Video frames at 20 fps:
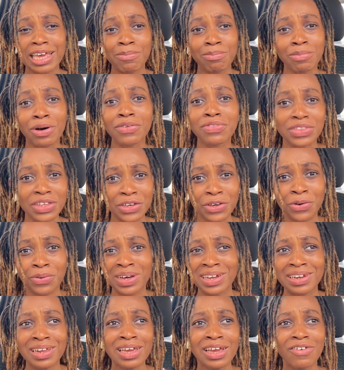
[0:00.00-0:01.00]
month ago
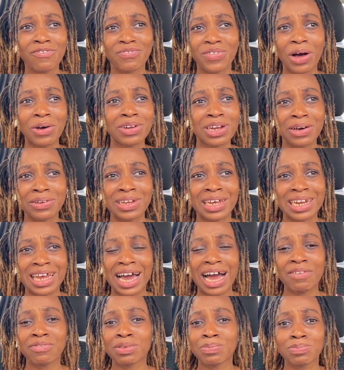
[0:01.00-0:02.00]
and found out that I
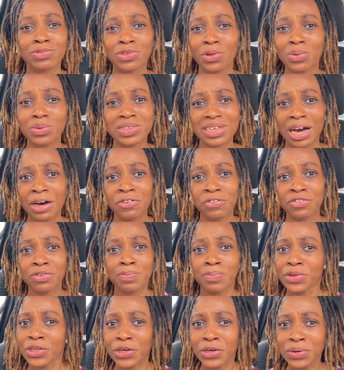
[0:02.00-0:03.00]
have a daughter out of the
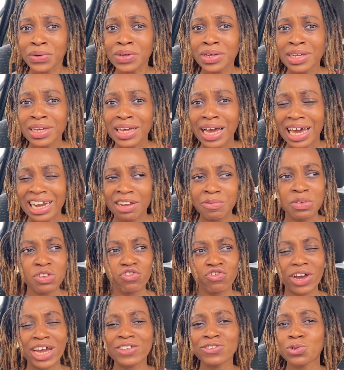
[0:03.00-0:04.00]
blue. And I've been
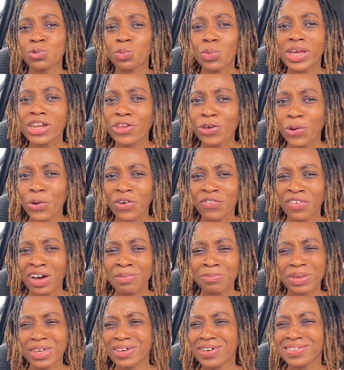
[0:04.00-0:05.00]
trying to win you over.
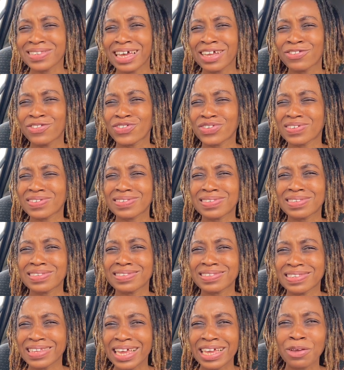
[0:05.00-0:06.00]
And because I
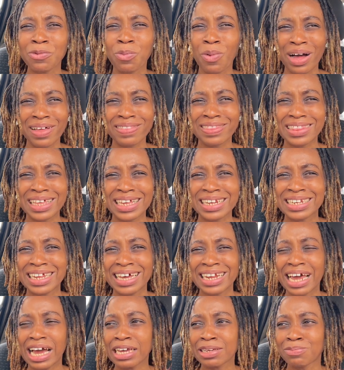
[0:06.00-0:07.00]
just say one thing
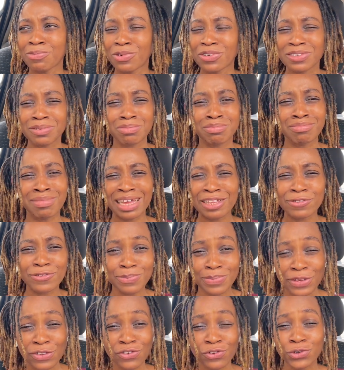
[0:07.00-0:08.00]
that it was meant to
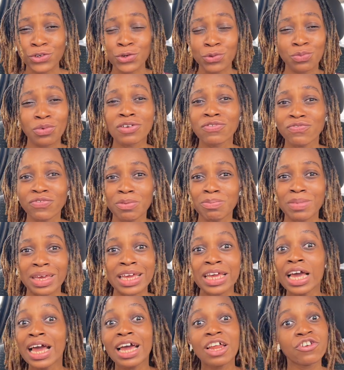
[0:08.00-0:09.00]
be a joke, you run from
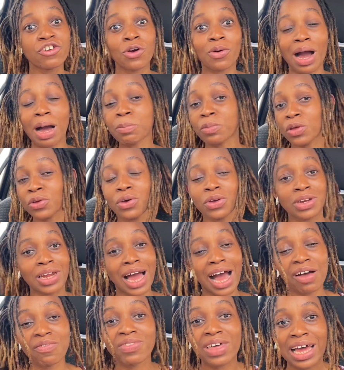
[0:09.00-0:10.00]
me. No, I'm not going to
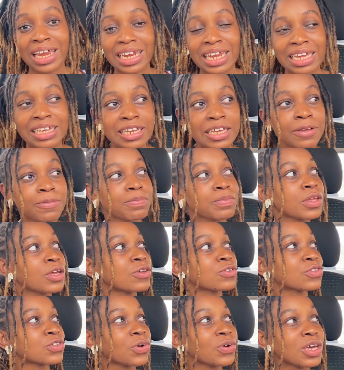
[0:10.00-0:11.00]
have that, lady.
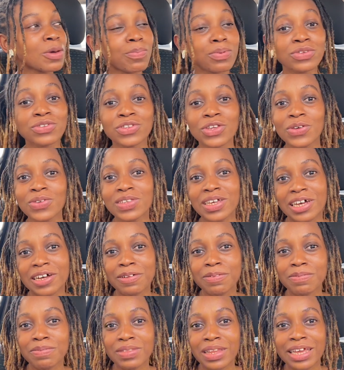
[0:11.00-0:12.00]
So he pursues her,
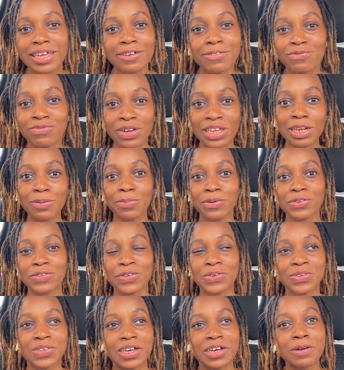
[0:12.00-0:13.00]
really
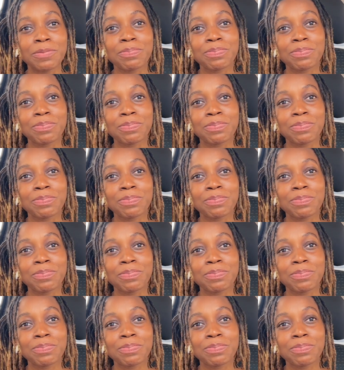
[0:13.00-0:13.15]
pursues her.